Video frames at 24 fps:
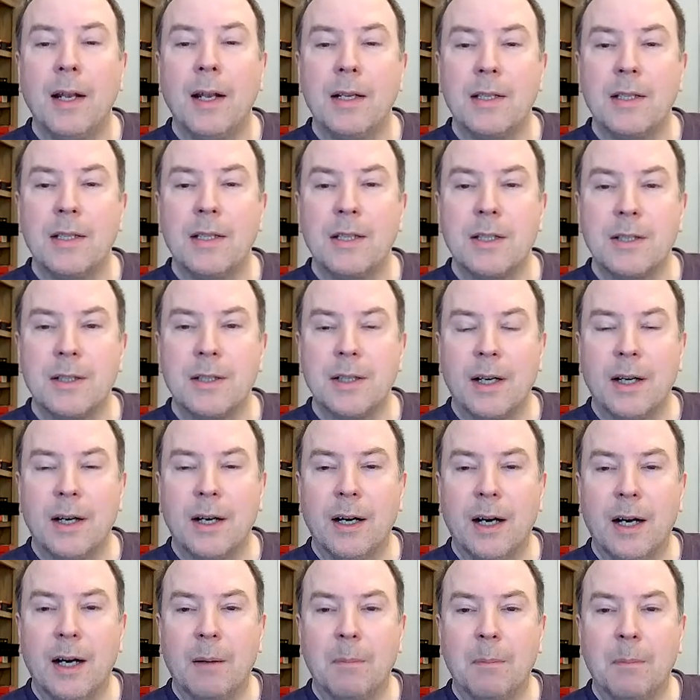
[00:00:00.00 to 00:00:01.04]
hence
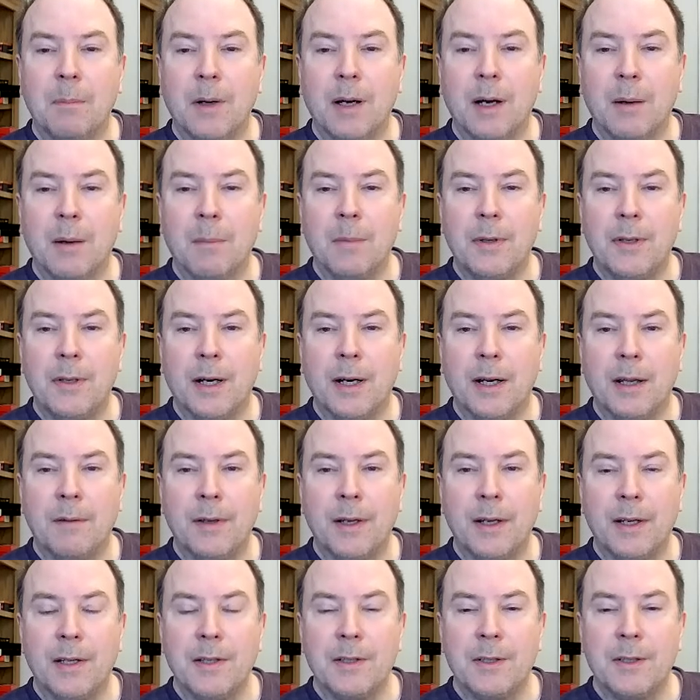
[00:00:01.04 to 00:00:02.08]
I'm
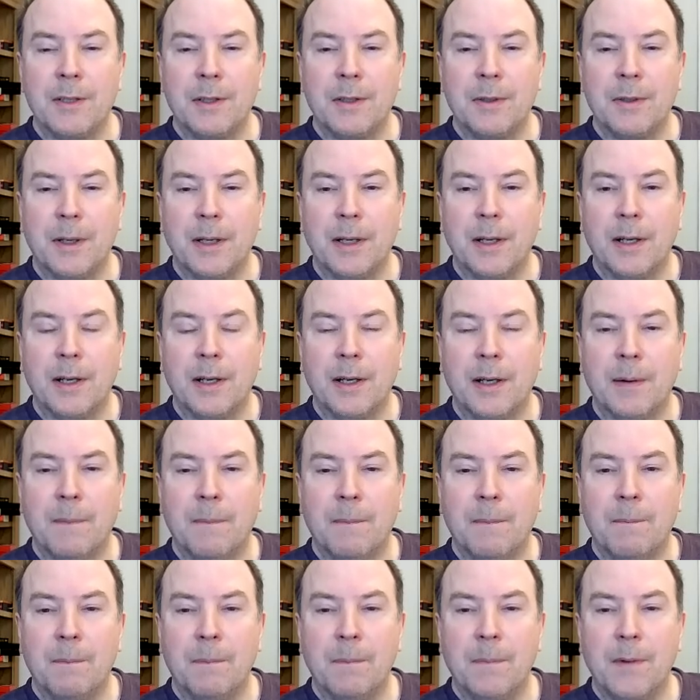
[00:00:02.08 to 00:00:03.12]
diving into
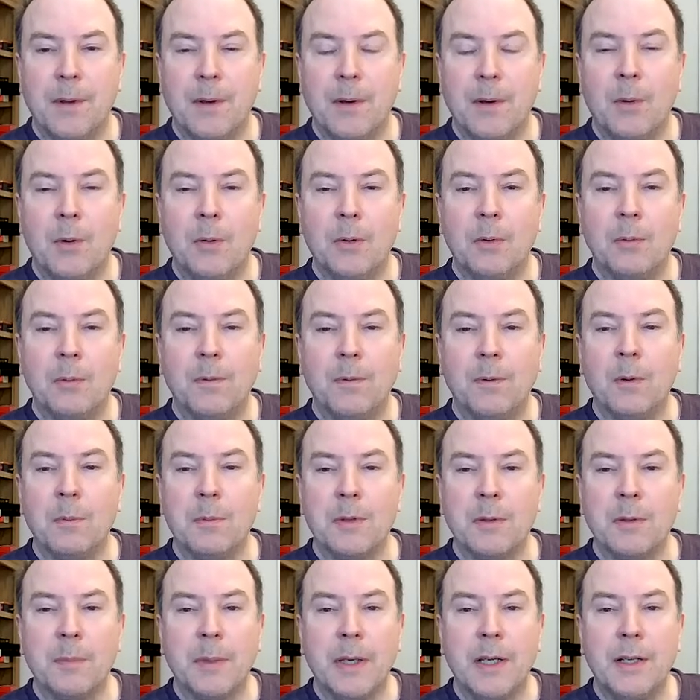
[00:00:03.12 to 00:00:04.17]
all
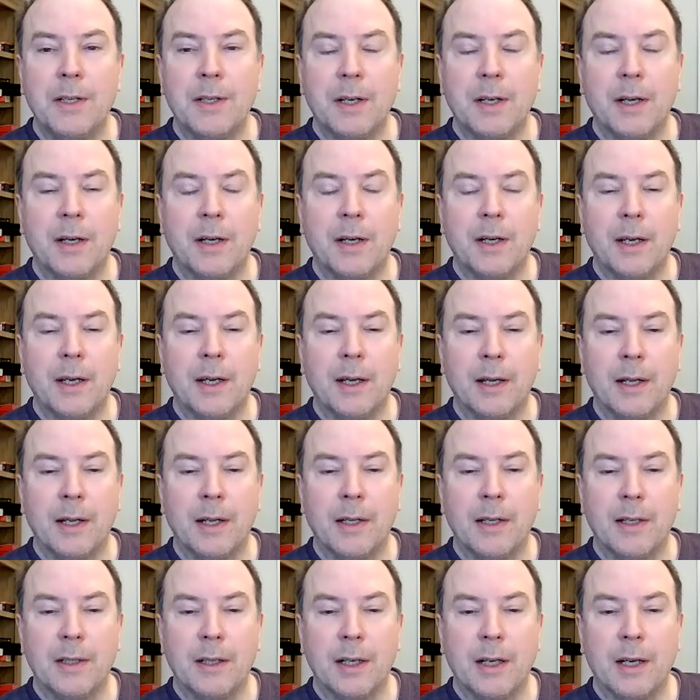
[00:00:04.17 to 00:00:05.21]
forms of media,
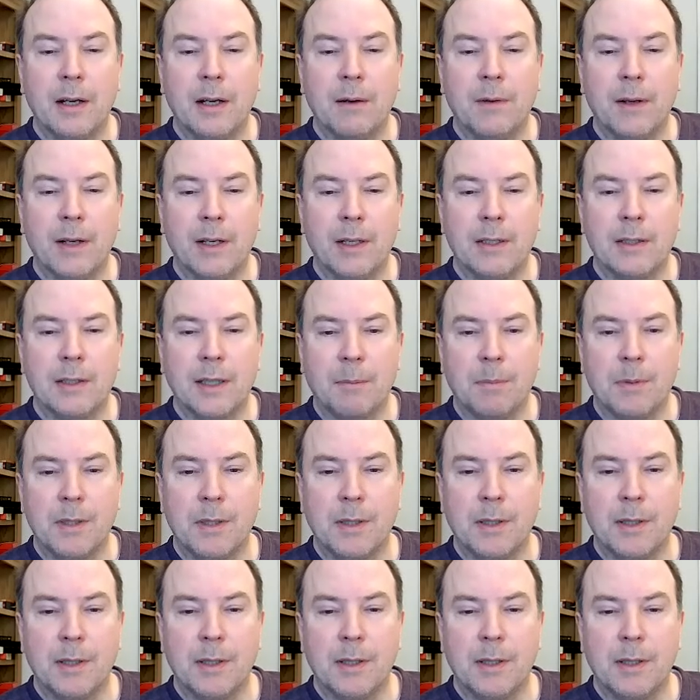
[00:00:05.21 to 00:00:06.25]
and I have
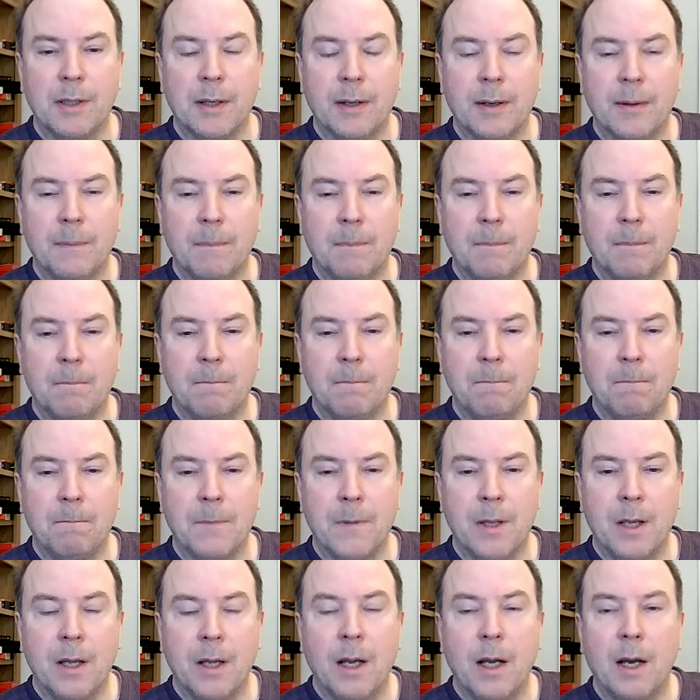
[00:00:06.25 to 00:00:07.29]
accepted
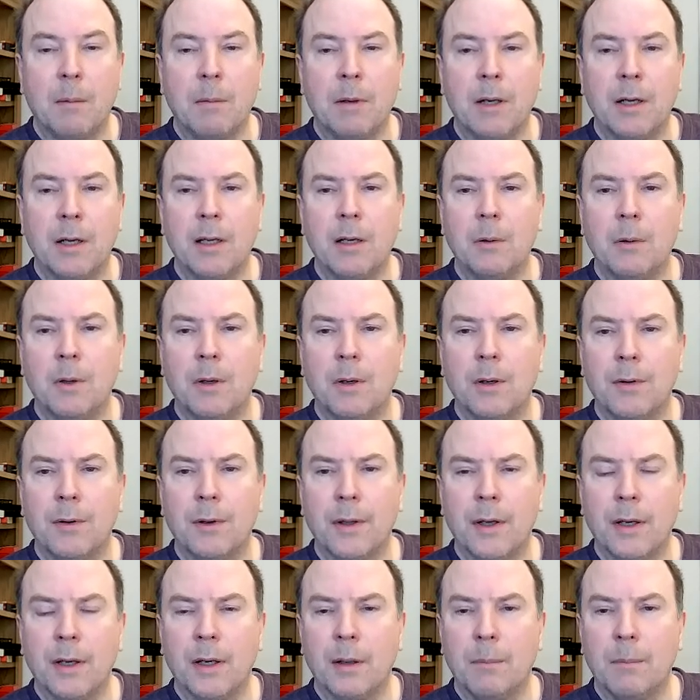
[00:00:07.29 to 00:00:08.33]
I'm going to go
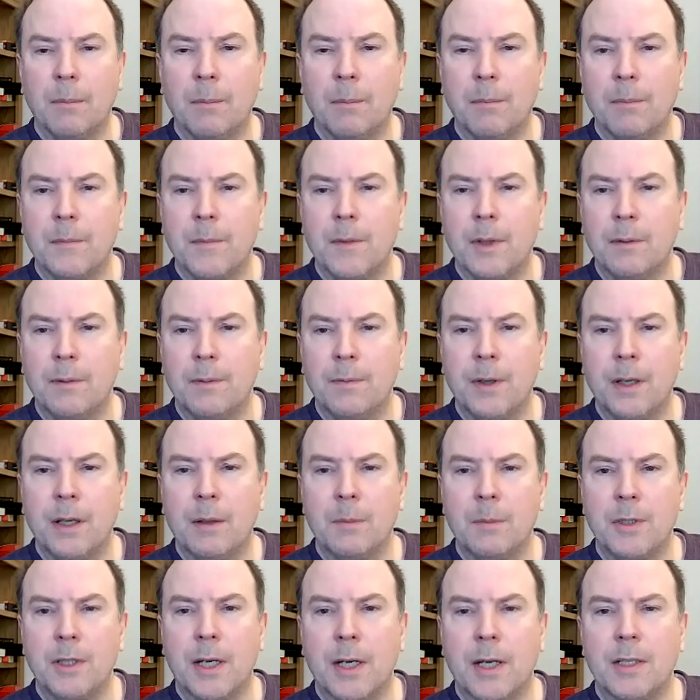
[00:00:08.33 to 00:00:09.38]
on
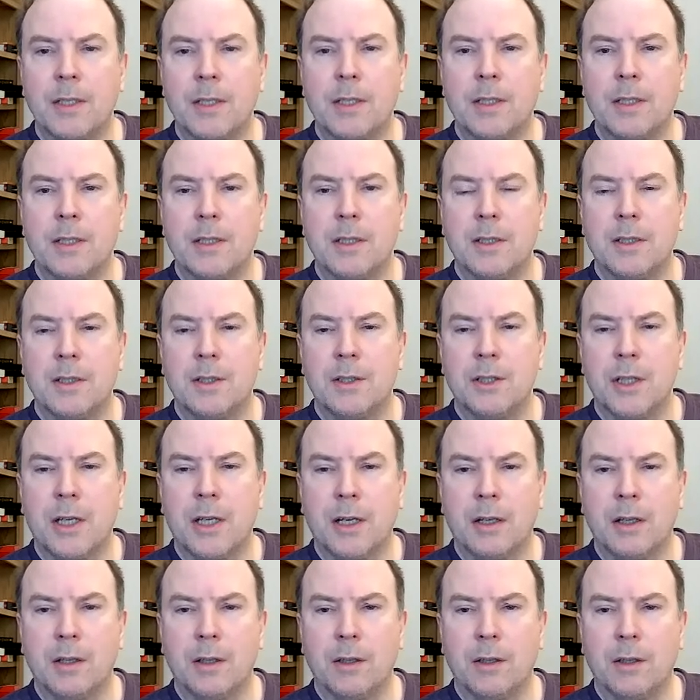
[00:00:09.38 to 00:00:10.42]
Philip Chase's
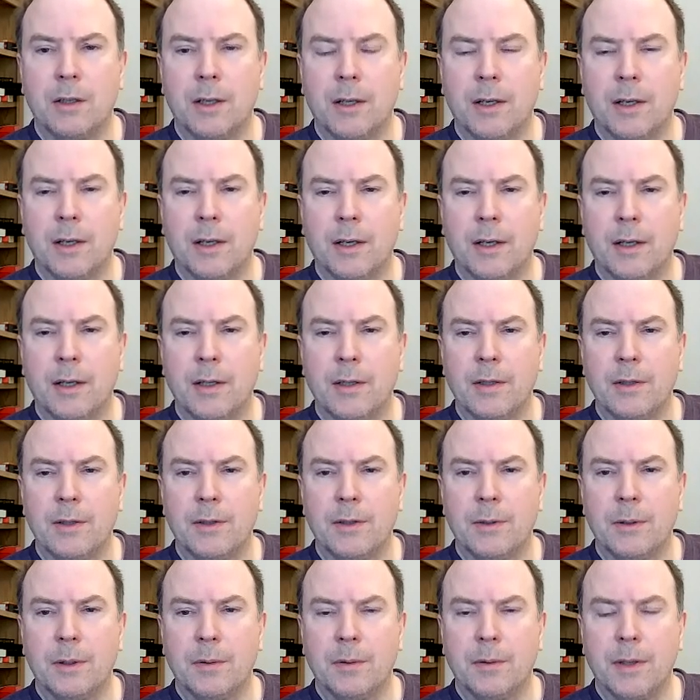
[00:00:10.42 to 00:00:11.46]
channel and
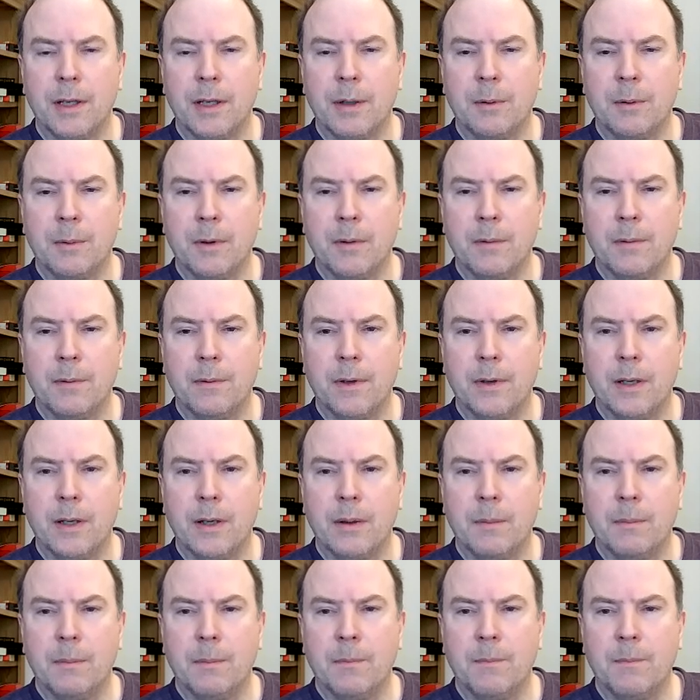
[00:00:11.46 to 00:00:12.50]
do a thing with
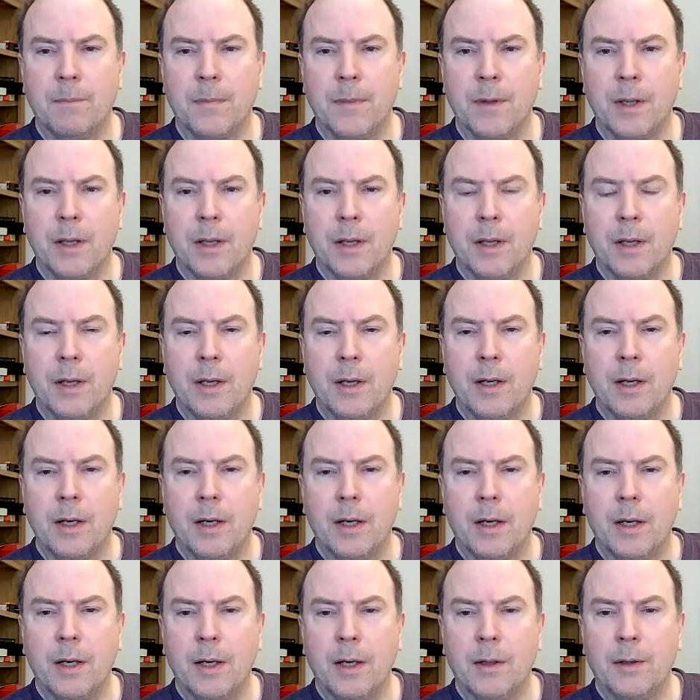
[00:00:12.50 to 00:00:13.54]

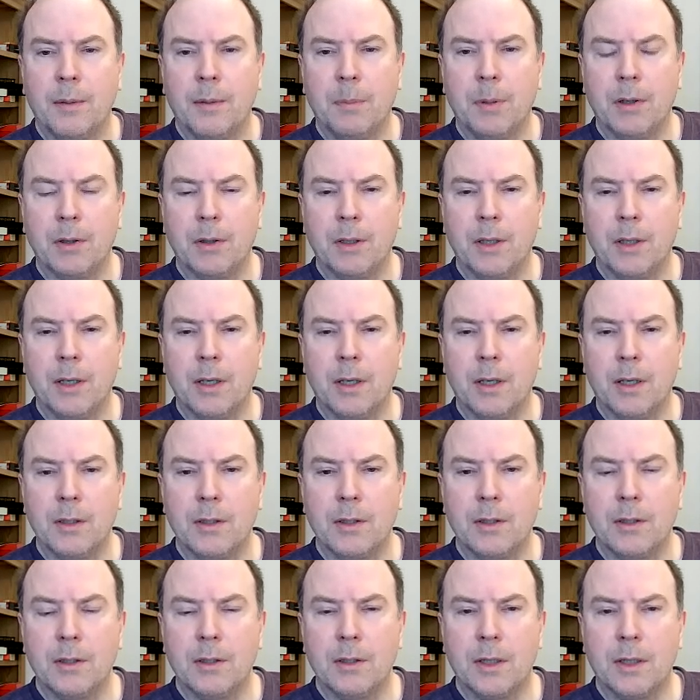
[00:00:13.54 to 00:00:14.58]
the
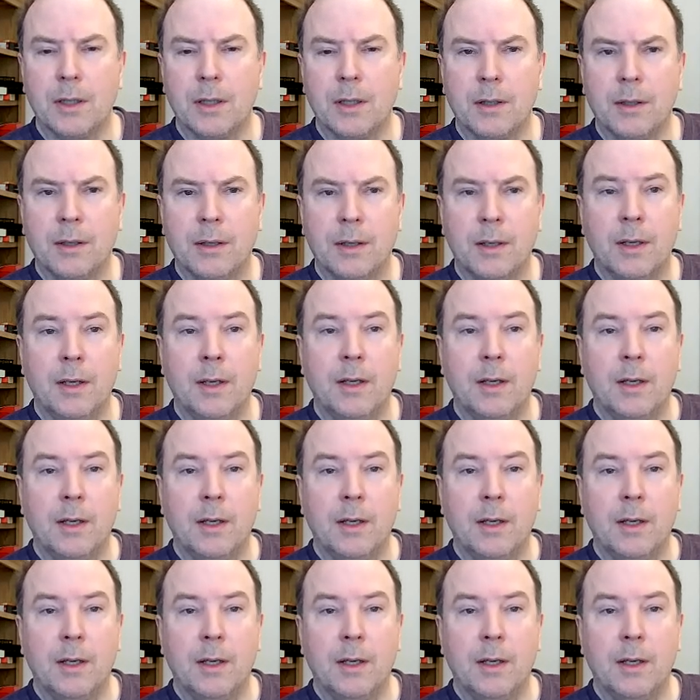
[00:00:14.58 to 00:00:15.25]
podcast